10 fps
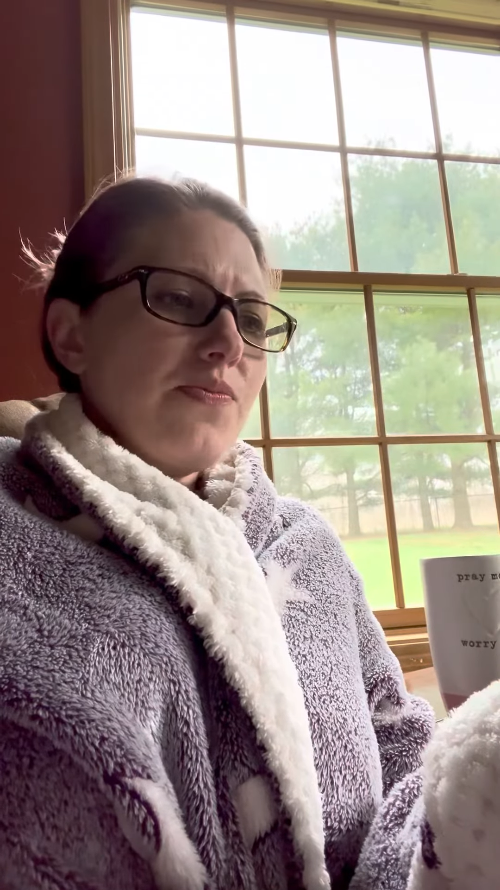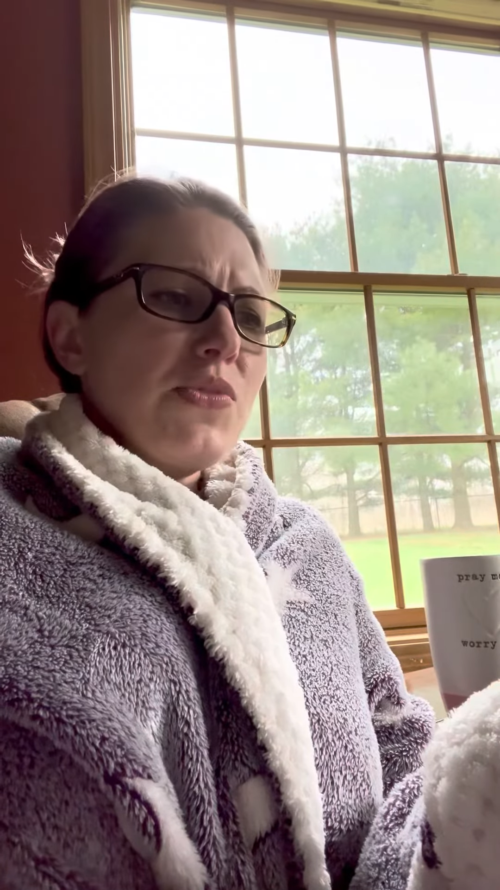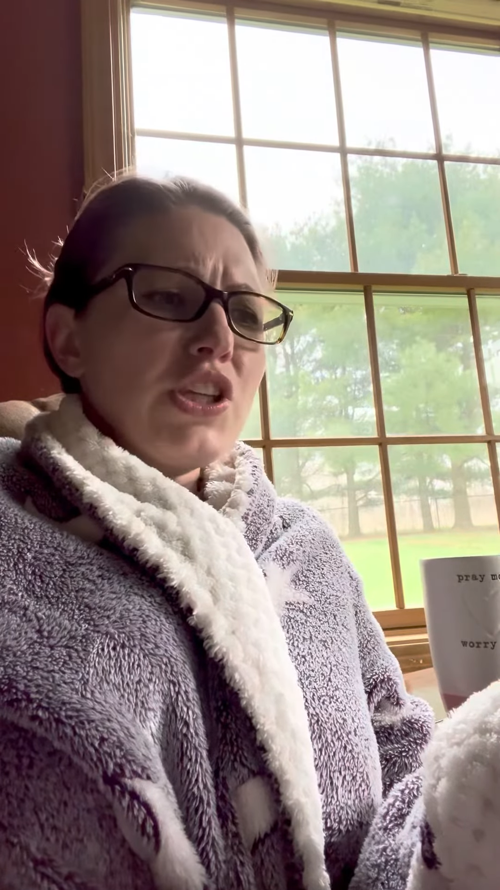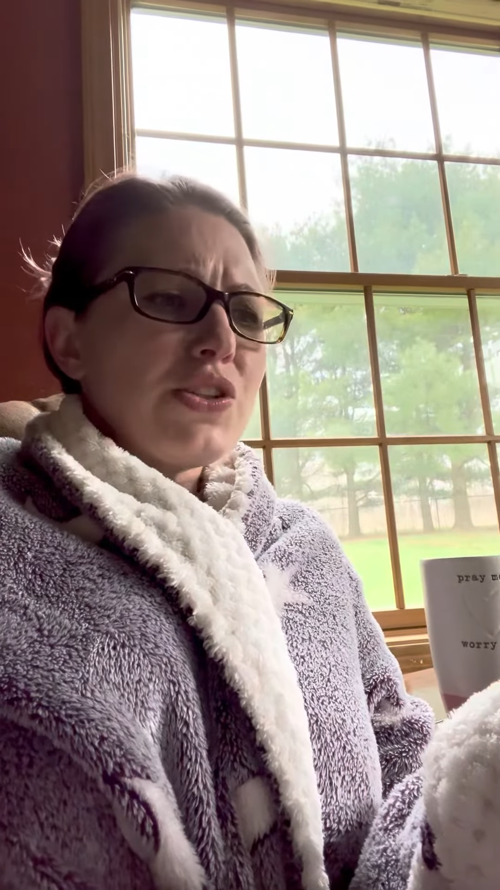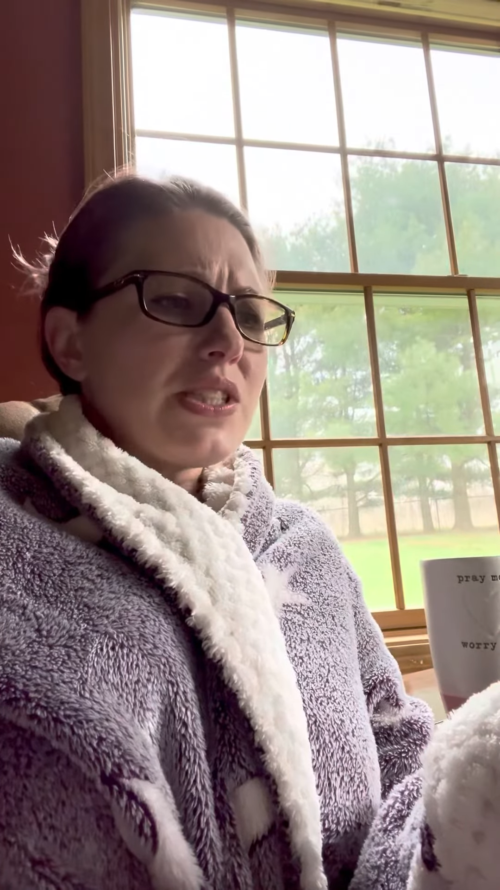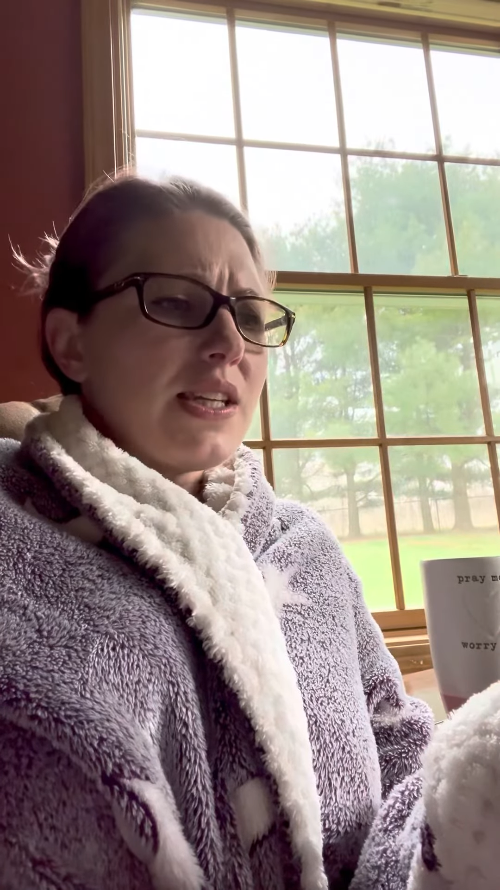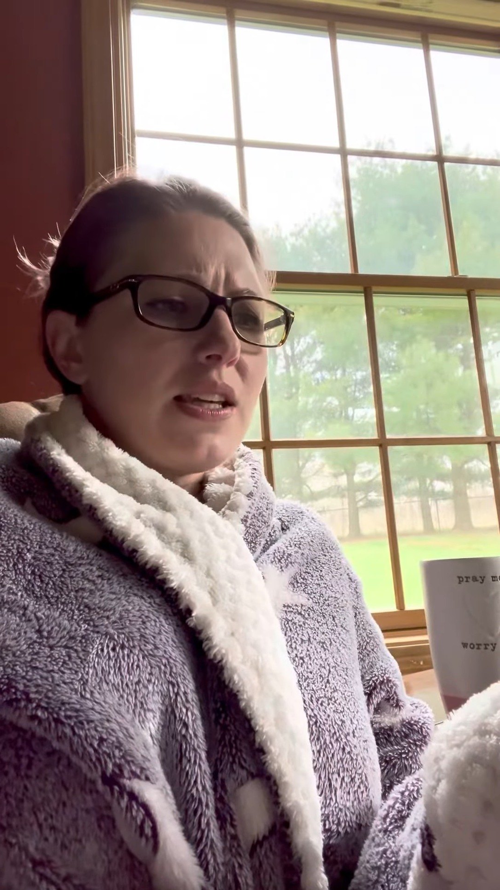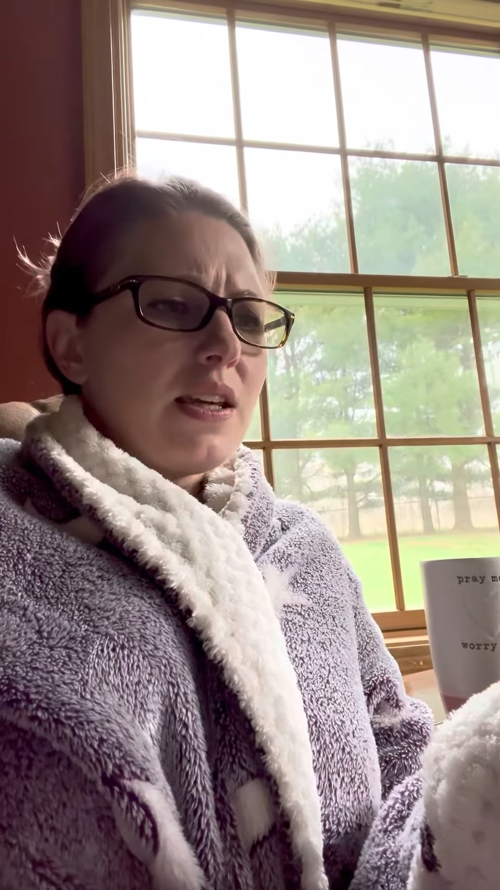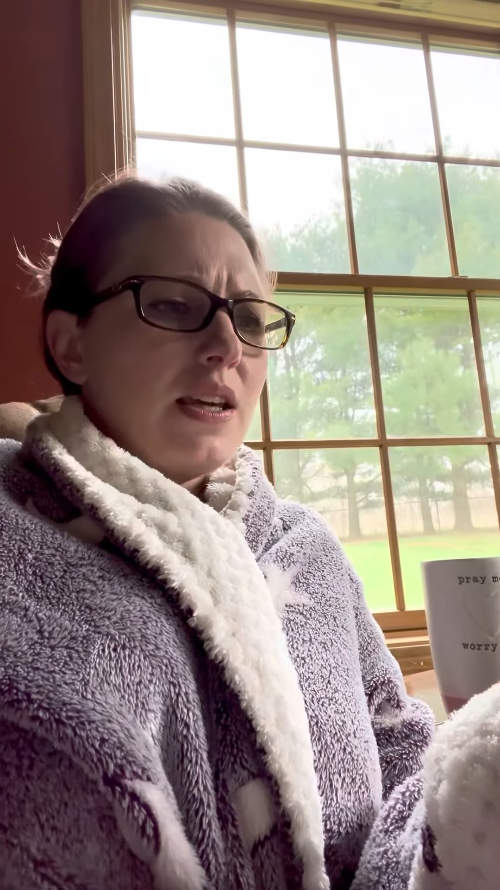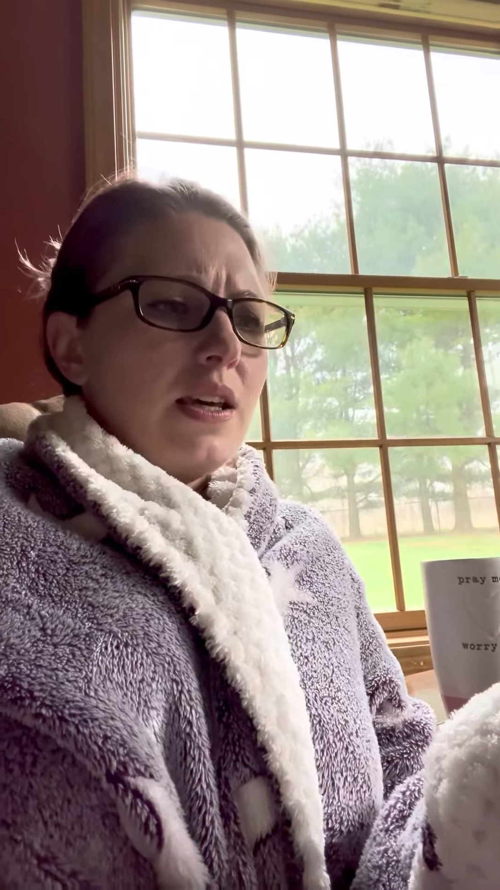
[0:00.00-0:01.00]
You see,
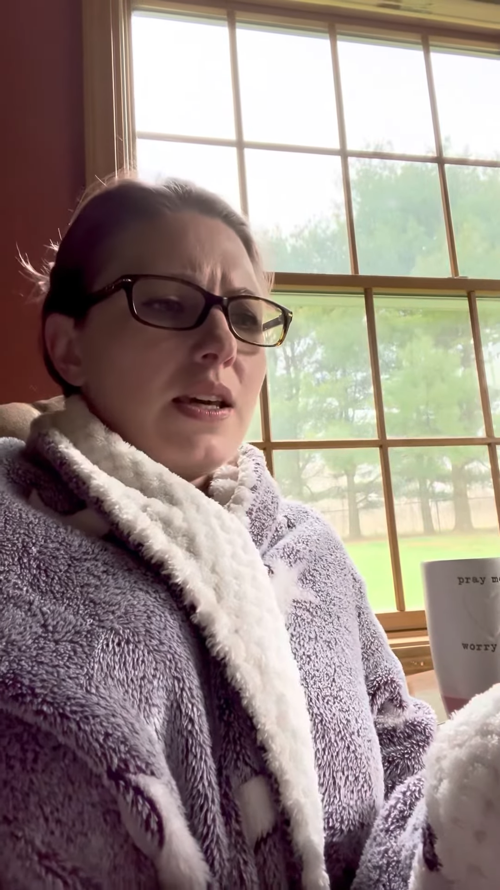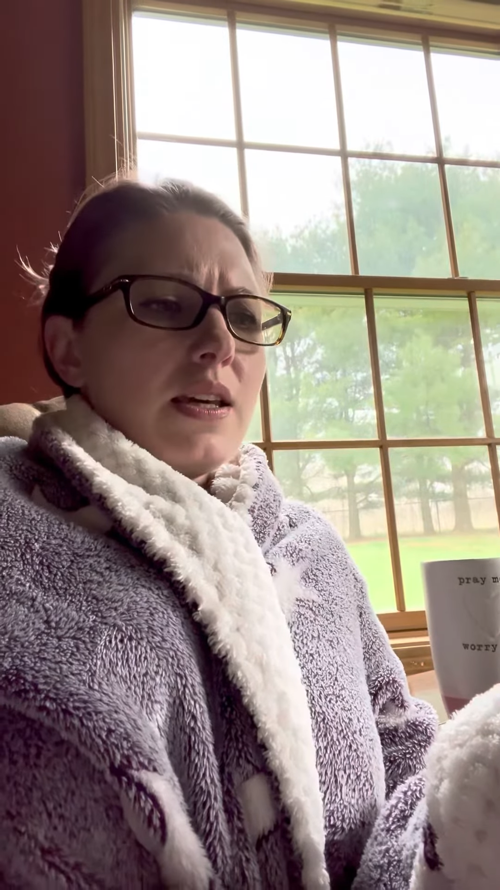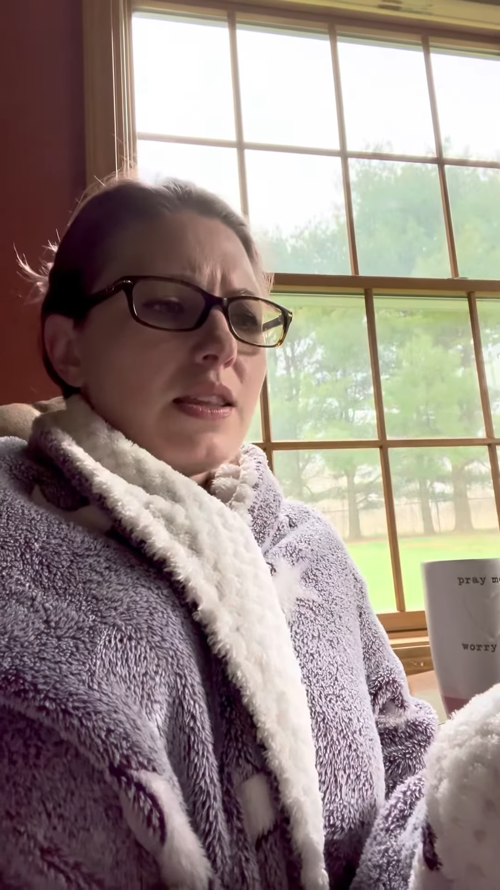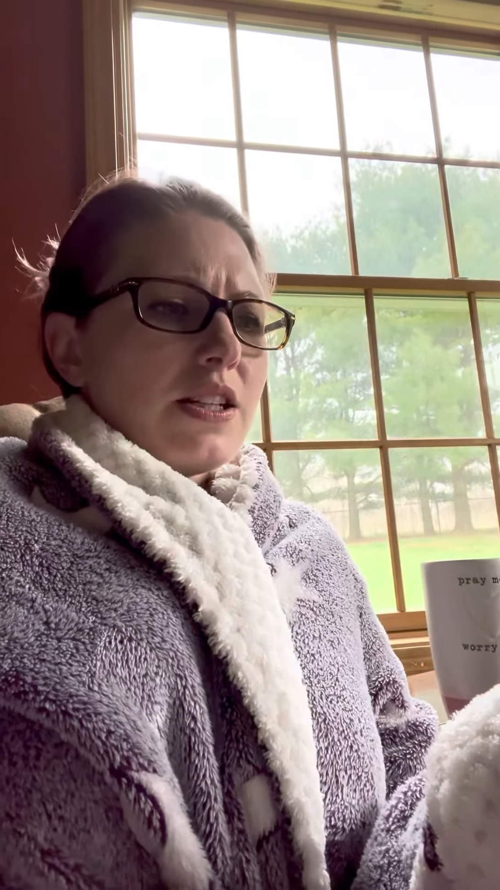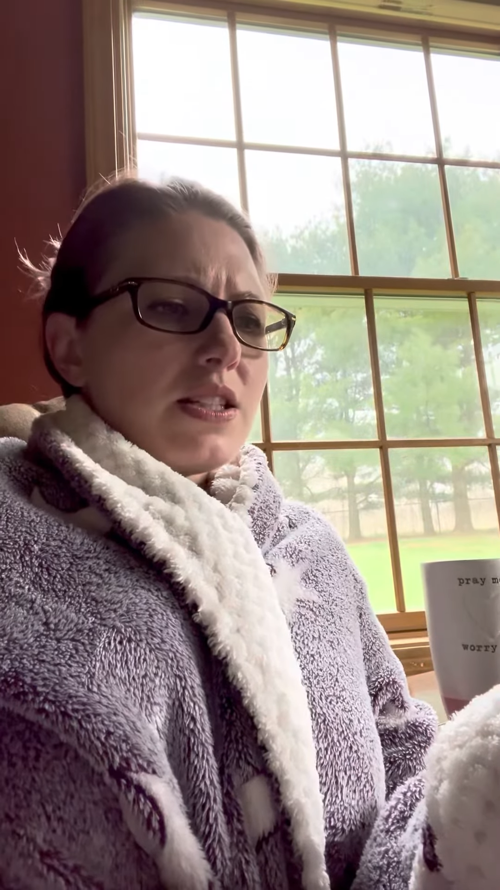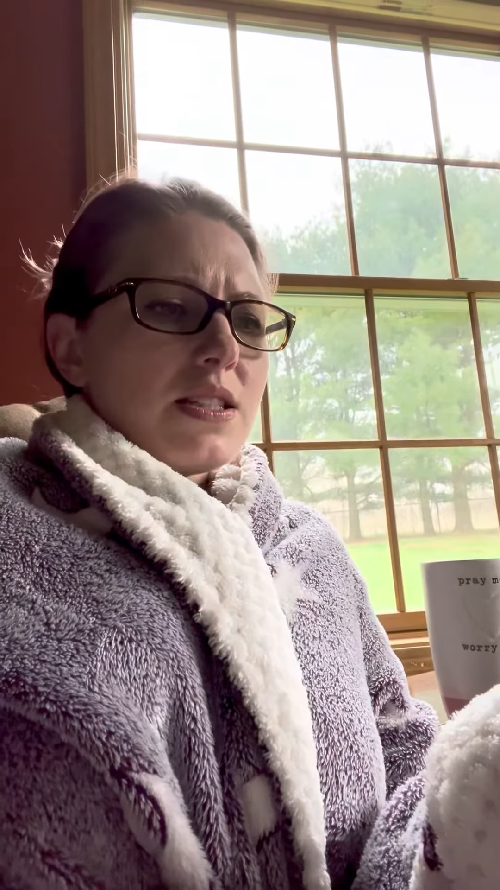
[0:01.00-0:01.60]
there is